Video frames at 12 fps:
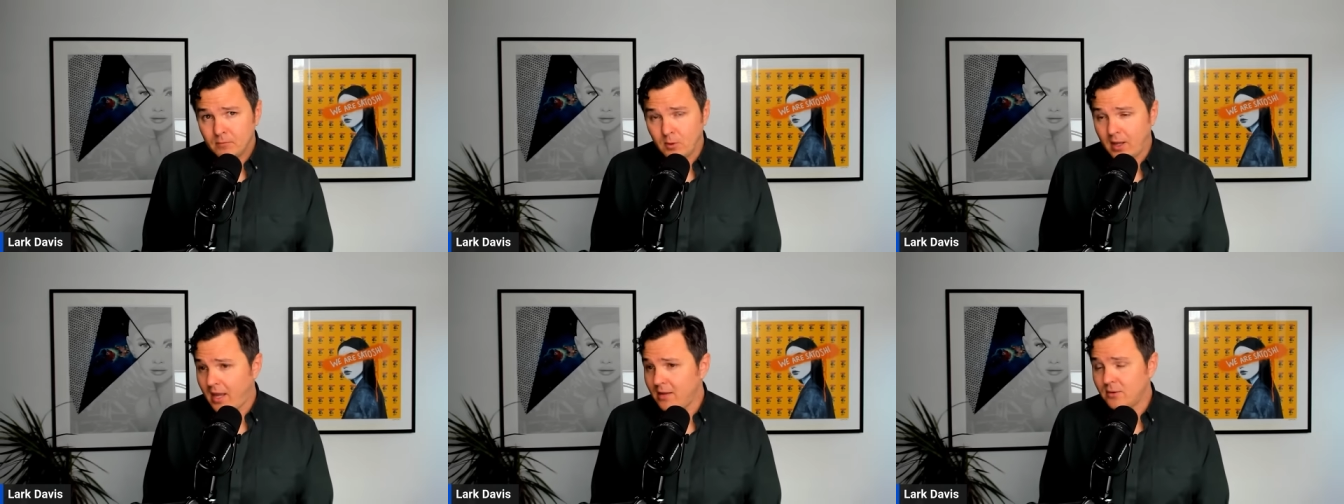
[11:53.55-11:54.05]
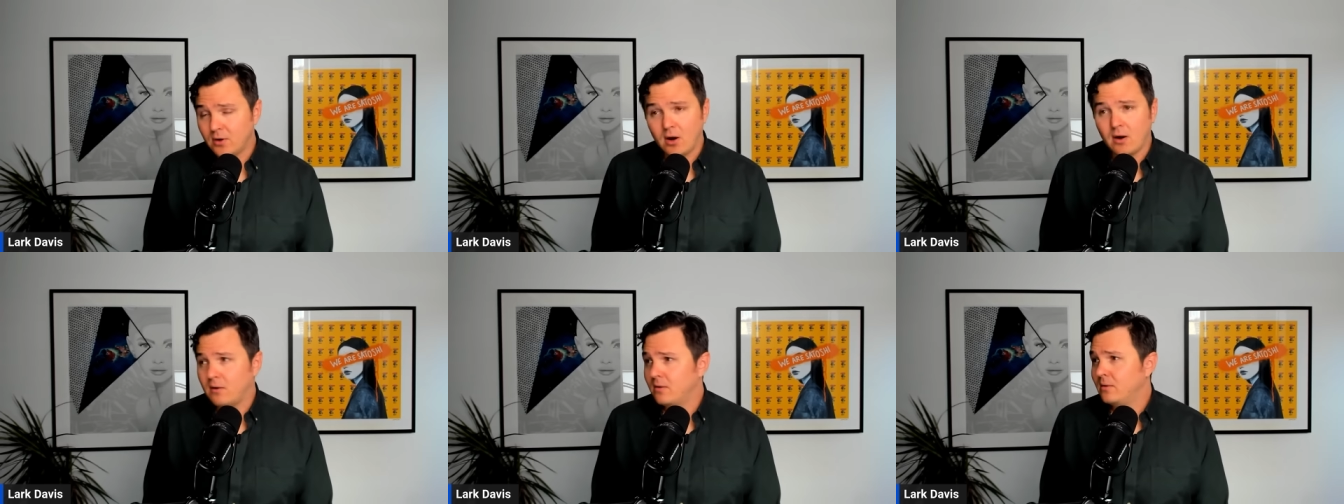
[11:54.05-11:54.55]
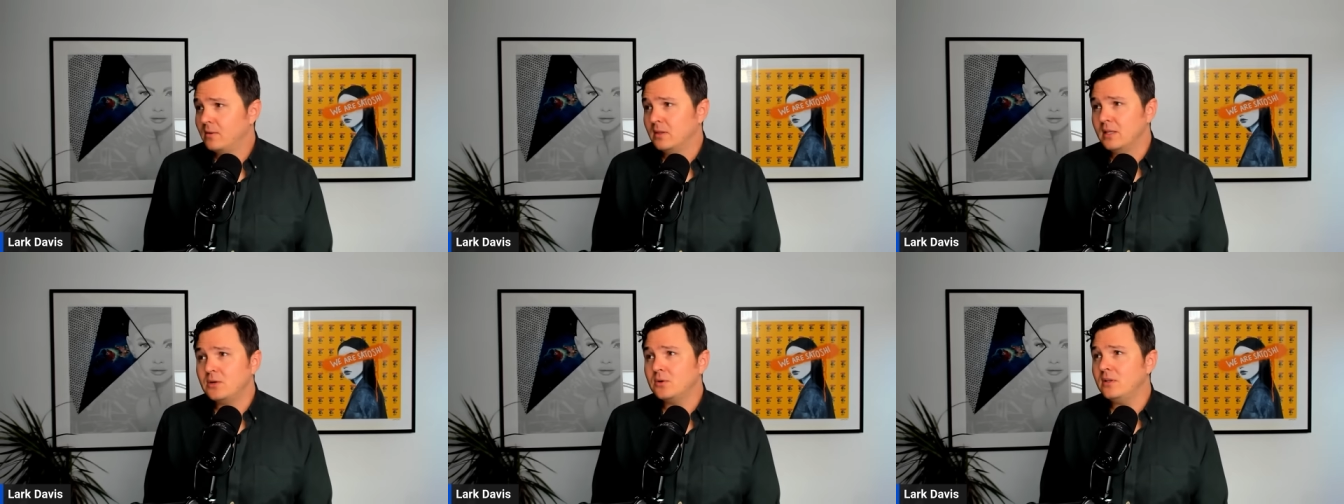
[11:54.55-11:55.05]
Okay, there are
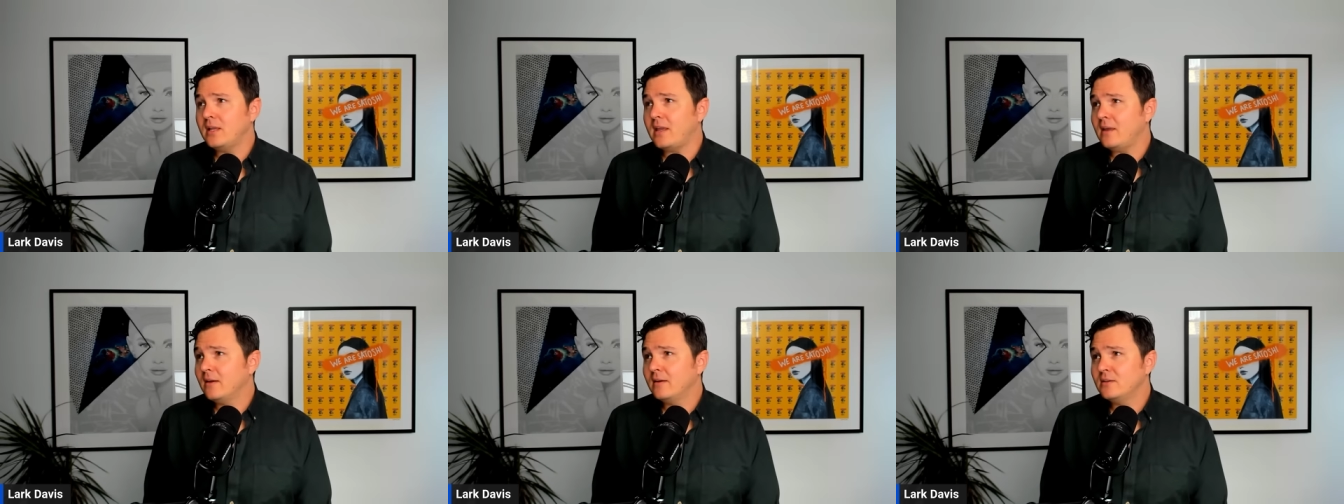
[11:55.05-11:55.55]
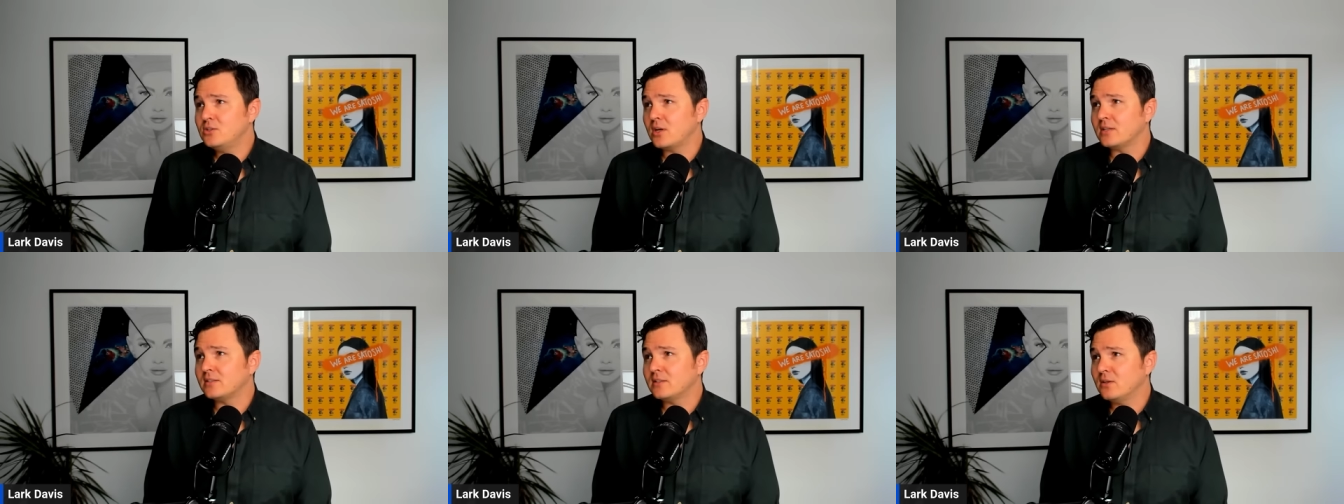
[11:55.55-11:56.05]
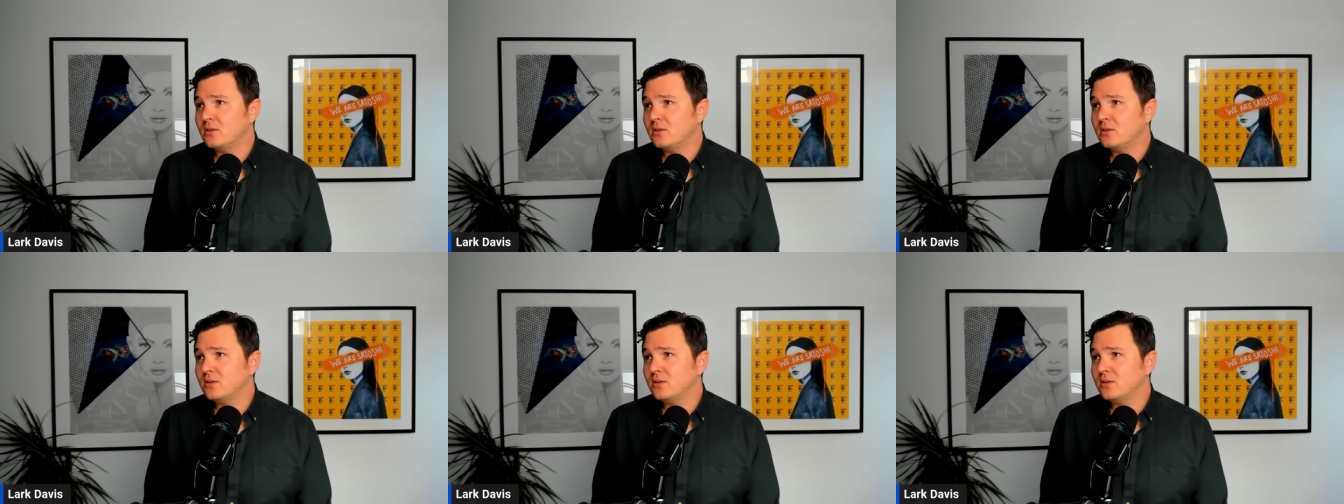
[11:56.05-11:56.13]
literally just,